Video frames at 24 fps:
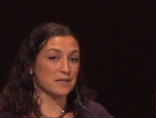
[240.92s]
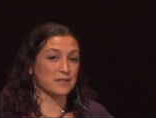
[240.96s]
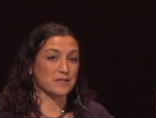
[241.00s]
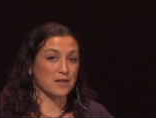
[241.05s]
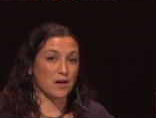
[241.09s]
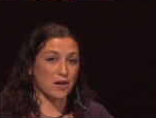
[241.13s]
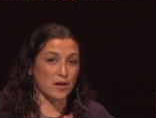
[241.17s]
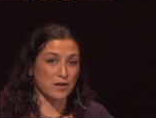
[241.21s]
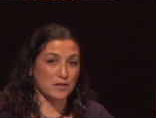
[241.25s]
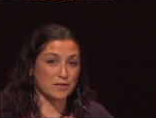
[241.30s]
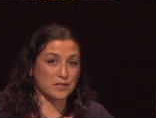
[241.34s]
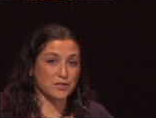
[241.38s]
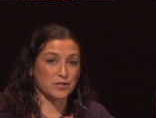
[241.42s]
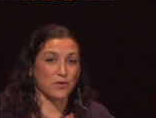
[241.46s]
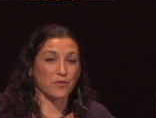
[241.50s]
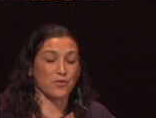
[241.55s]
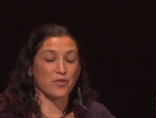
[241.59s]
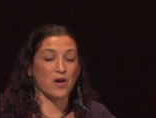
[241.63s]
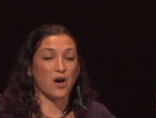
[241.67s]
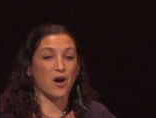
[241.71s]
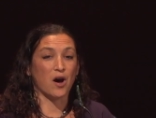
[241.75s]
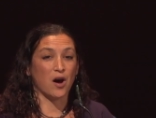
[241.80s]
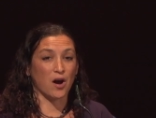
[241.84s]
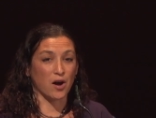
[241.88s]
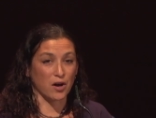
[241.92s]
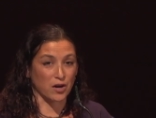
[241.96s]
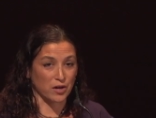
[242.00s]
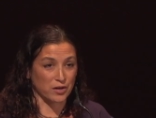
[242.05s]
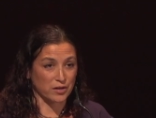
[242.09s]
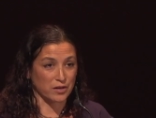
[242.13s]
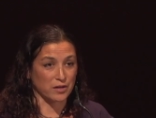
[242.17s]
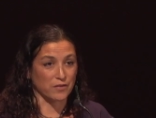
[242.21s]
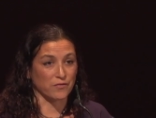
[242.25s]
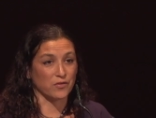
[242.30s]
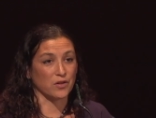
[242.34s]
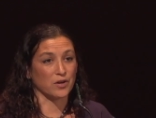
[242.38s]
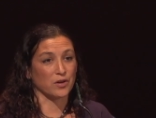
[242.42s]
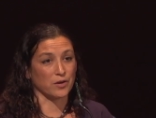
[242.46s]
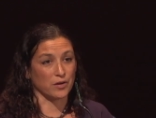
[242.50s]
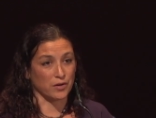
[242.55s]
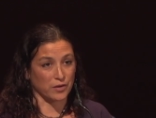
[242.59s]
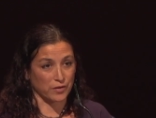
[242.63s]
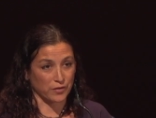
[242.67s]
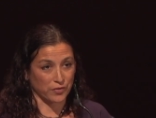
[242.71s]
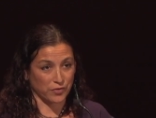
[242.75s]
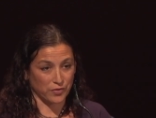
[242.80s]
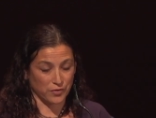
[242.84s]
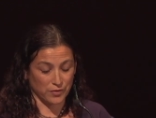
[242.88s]
is also the heart of the
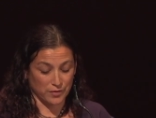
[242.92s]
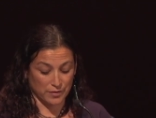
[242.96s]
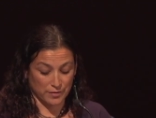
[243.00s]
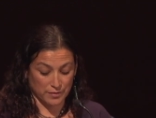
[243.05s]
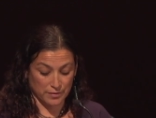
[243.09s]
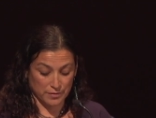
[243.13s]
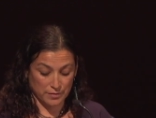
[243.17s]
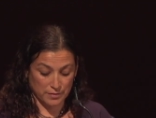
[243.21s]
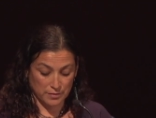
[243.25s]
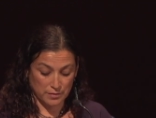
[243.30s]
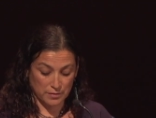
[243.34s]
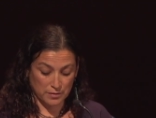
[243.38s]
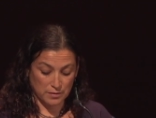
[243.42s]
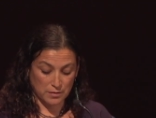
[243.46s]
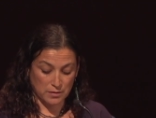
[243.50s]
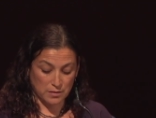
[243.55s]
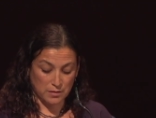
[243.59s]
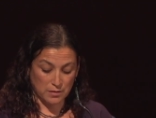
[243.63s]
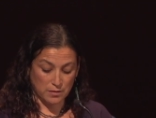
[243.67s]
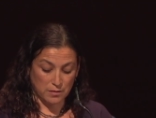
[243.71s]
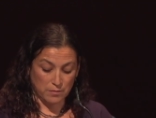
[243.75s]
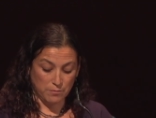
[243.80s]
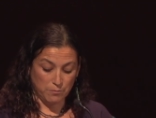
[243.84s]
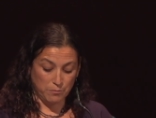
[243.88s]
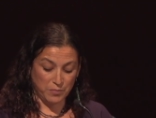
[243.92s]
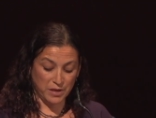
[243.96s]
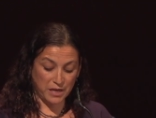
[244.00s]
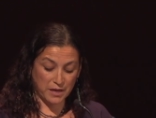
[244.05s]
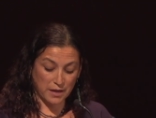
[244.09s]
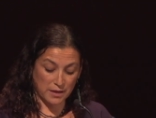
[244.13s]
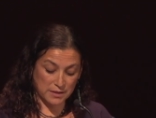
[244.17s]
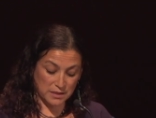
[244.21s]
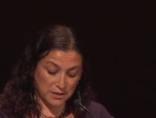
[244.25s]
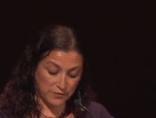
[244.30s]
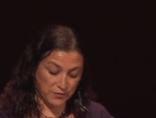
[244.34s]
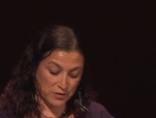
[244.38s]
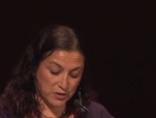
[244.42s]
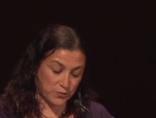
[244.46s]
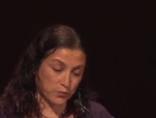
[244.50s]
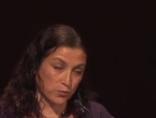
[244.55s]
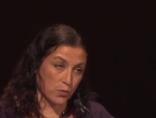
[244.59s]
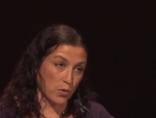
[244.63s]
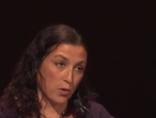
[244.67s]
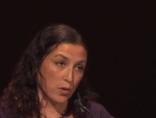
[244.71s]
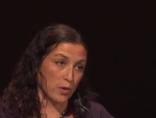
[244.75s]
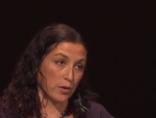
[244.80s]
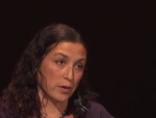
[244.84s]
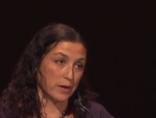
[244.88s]
Earth because of its
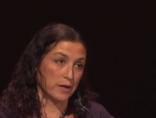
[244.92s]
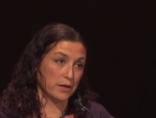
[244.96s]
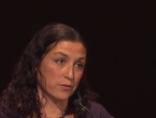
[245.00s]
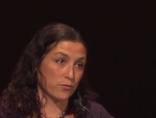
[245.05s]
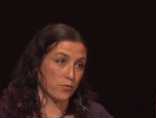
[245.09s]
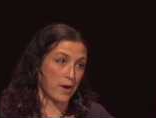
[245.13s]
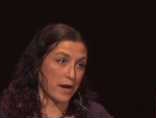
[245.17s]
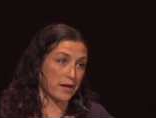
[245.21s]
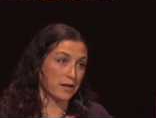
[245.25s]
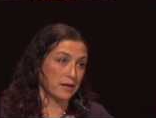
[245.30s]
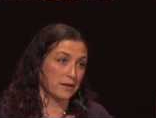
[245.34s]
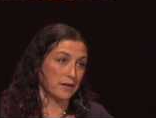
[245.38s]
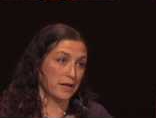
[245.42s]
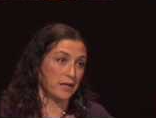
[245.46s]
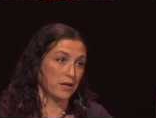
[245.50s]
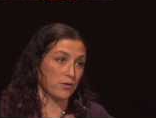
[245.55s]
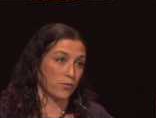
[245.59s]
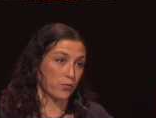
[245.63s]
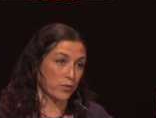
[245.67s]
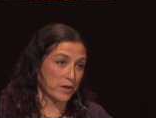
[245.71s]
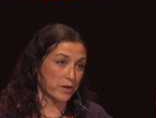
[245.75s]
role in regulating